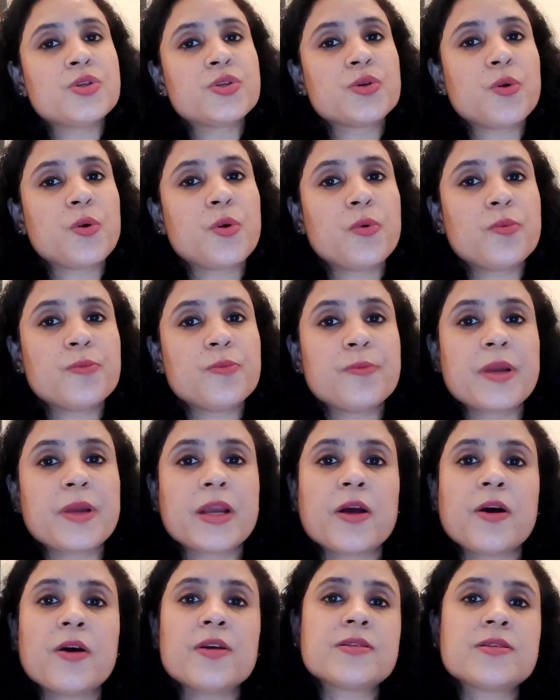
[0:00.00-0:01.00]
So
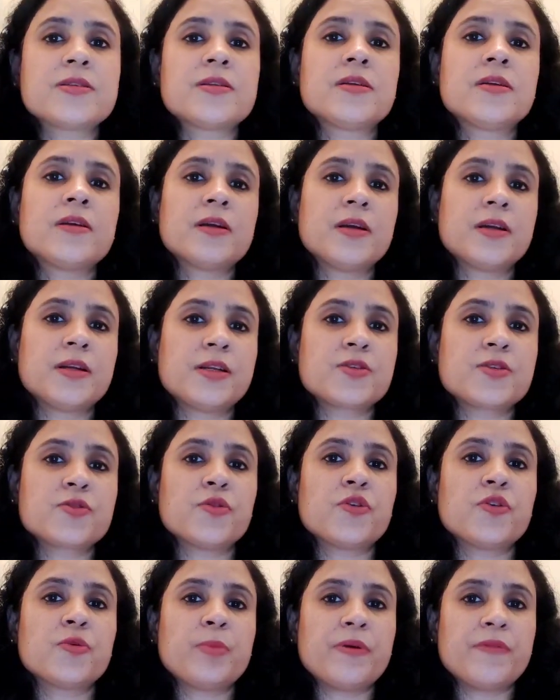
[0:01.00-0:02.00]
because it is
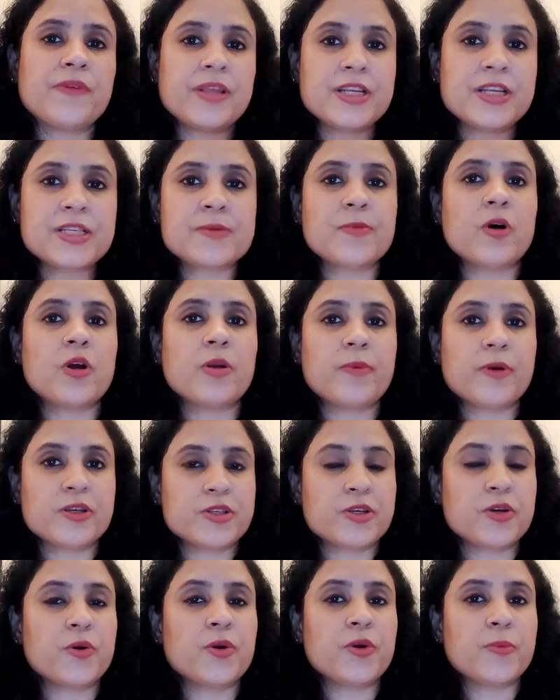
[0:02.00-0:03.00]
going to be very small,
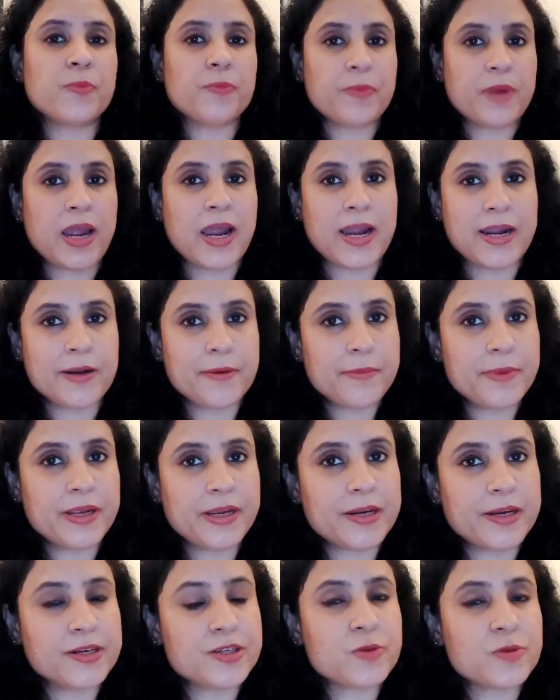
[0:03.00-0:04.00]
because you're going to hand
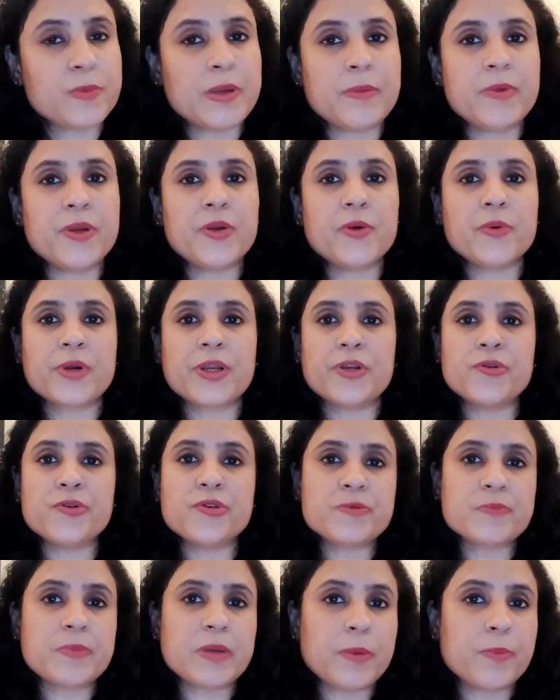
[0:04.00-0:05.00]
make it, so maybe you can
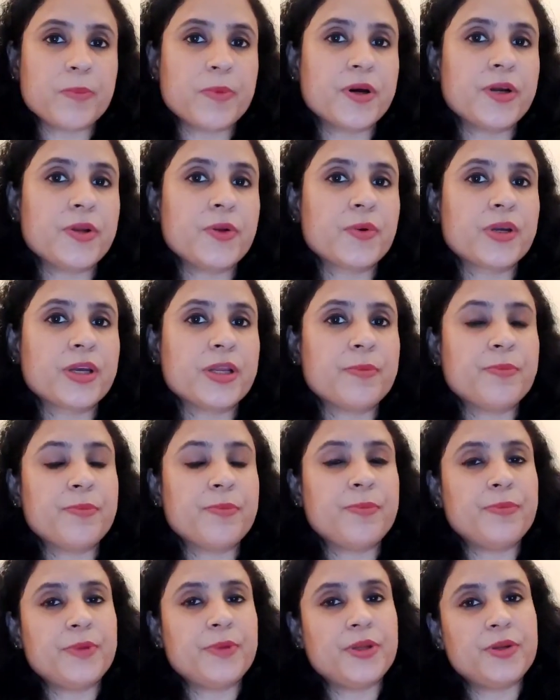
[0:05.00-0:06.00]
use paper, you
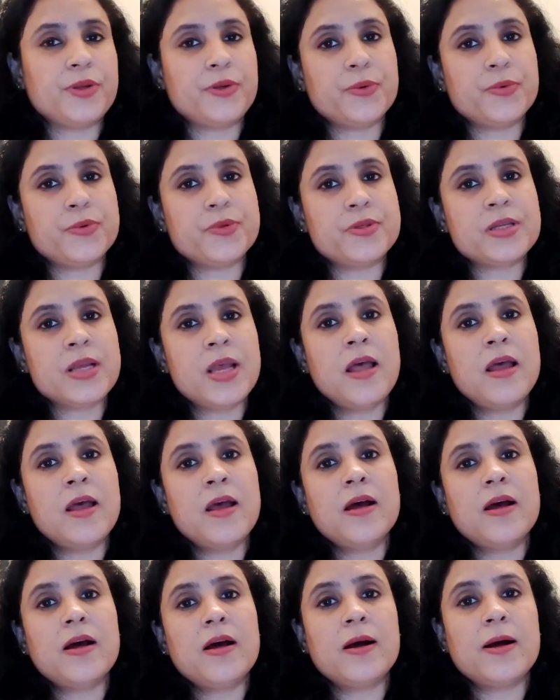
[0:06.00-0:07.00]
can use
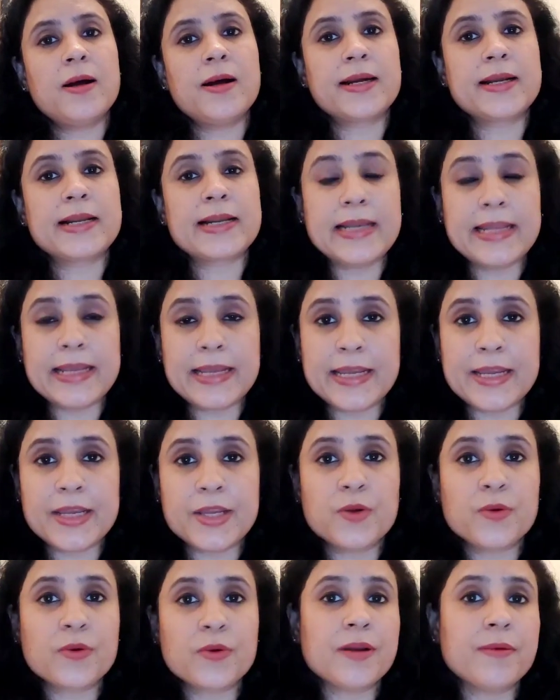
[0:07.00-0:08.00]

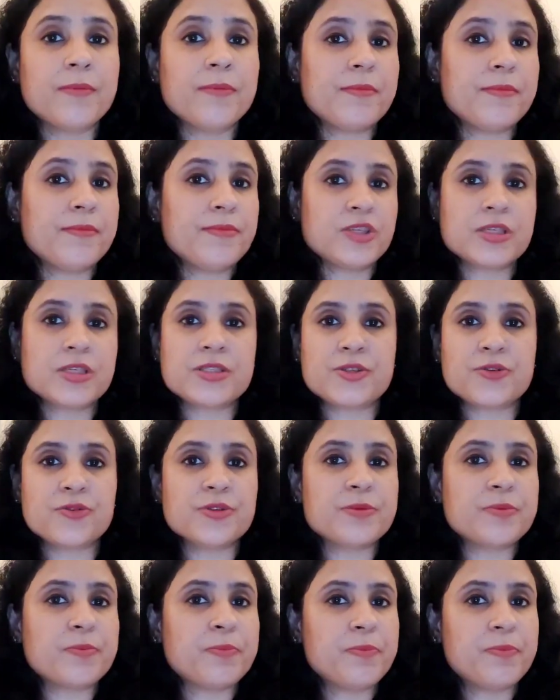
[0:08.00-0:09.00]
clay, you can just
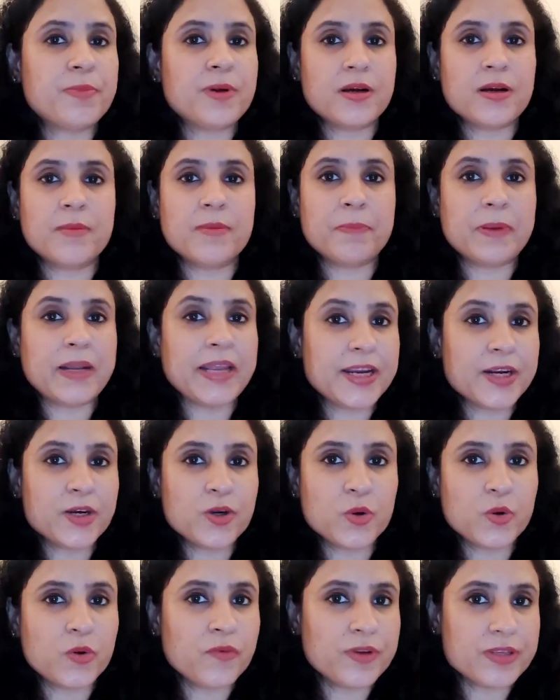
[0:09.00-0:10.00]
use
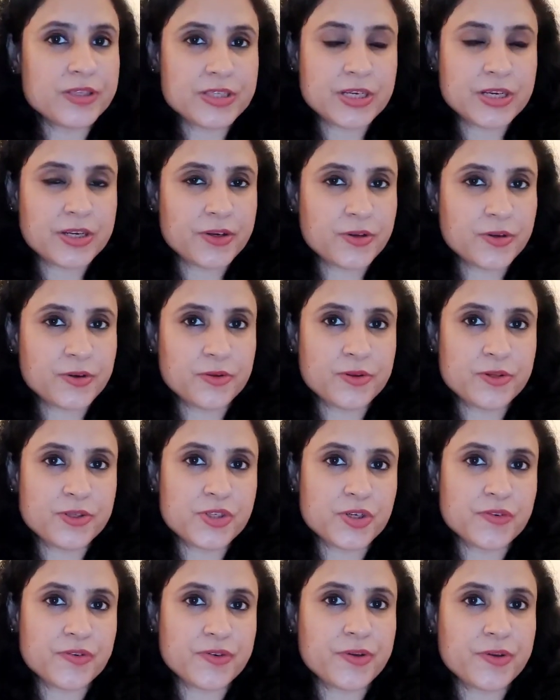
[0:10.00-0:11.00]
Play-Doh, which the
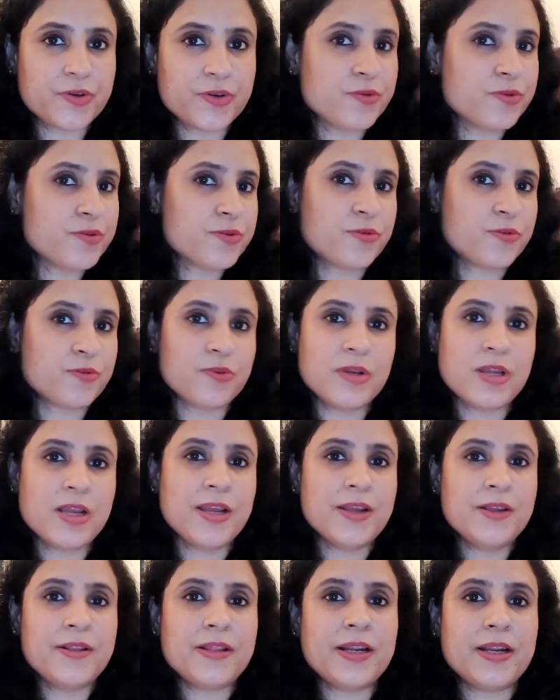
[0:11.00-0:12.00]
children use, so
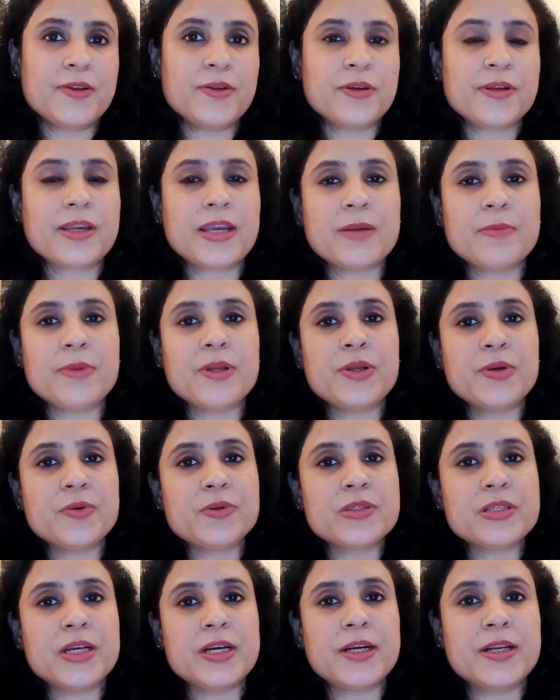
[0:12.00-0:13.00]
that it can be
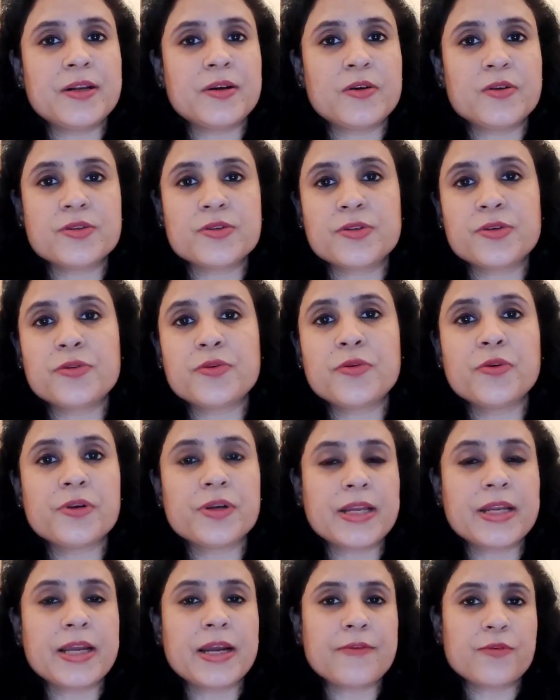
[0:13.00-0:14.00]
used later on, so you
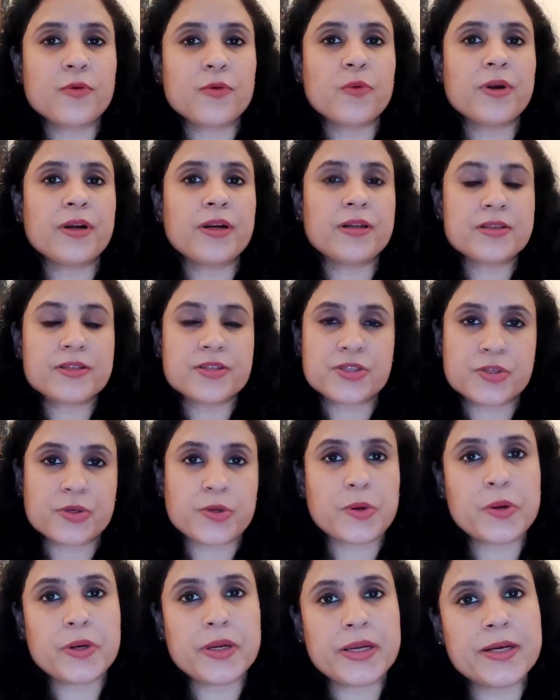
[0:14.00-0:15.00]
don't really have to go and
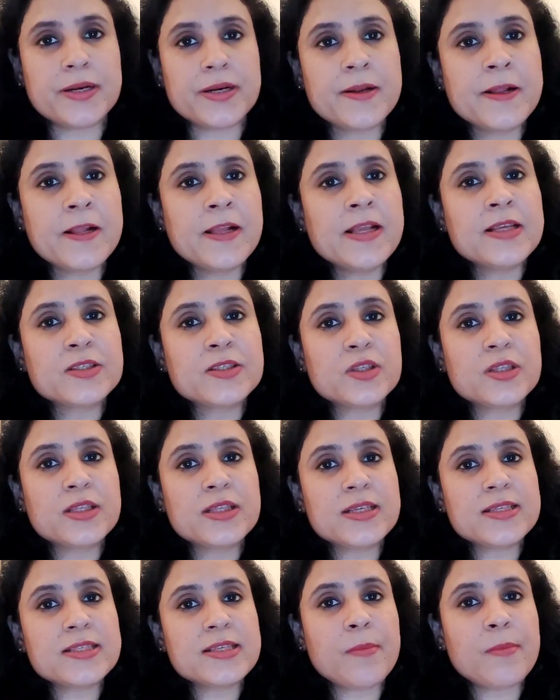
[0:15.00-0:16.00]
destroy it. So
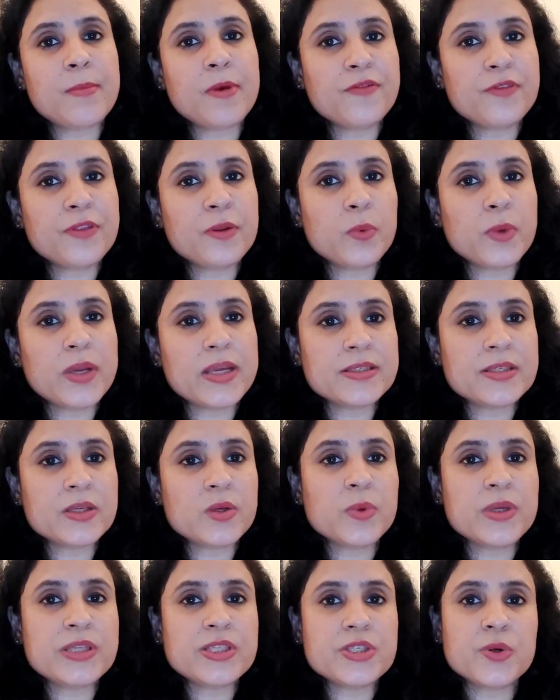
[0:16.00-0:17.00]
these are some of the ways
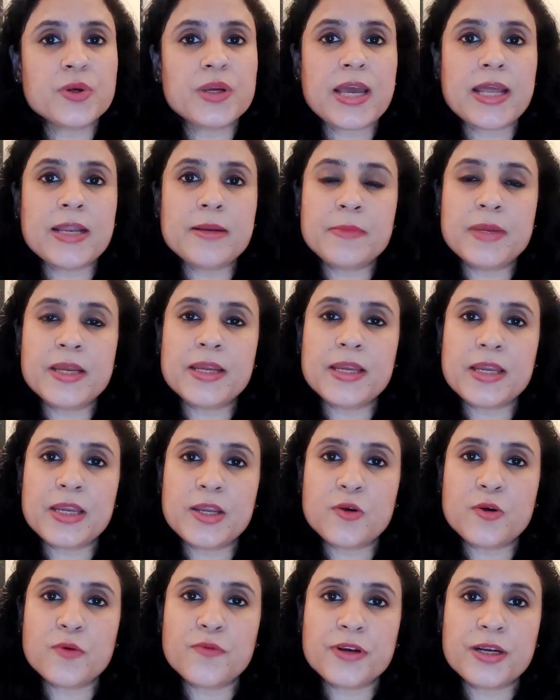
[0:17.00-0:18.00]
in which you can make
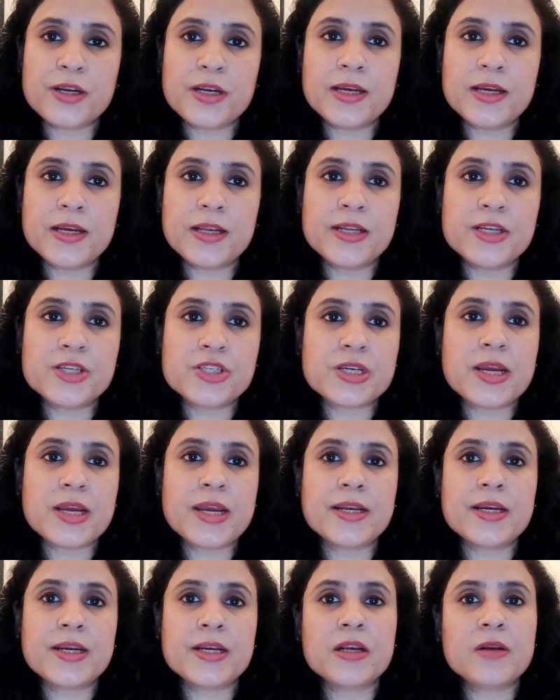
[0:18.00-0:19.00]
eco-friendly Ganesha,
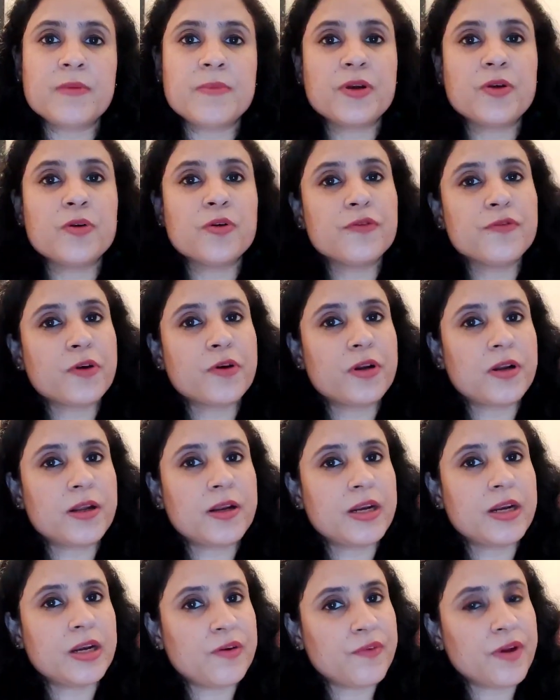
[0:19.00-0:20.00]
and it will be good for
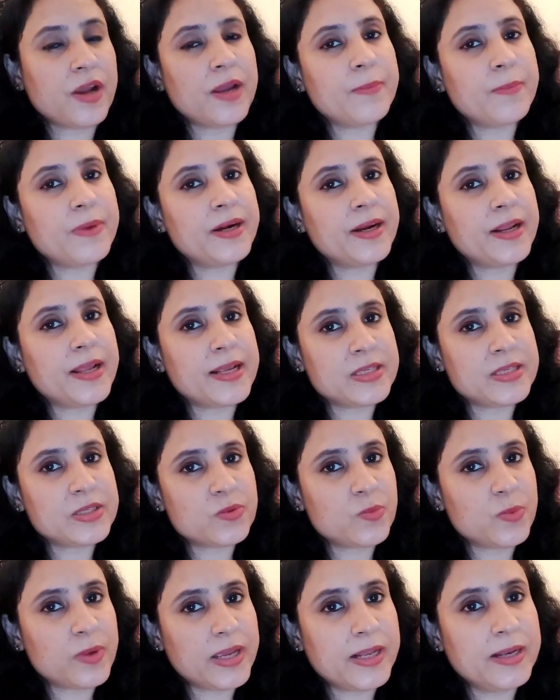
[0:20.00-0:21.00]
our environment
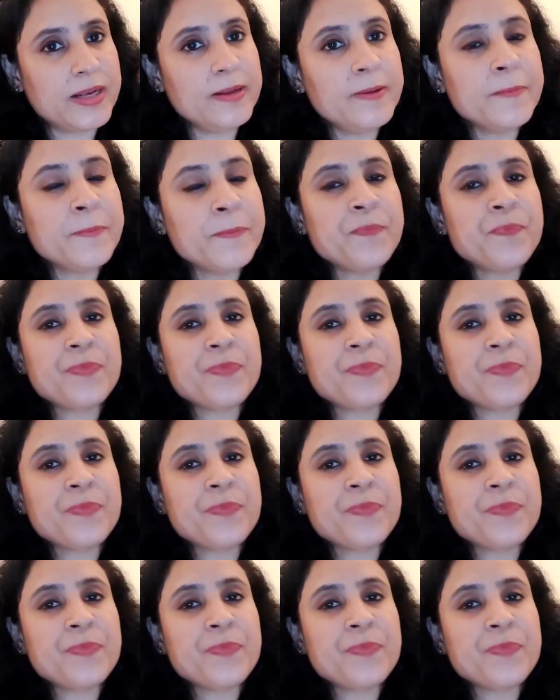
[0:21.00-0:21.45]
as well.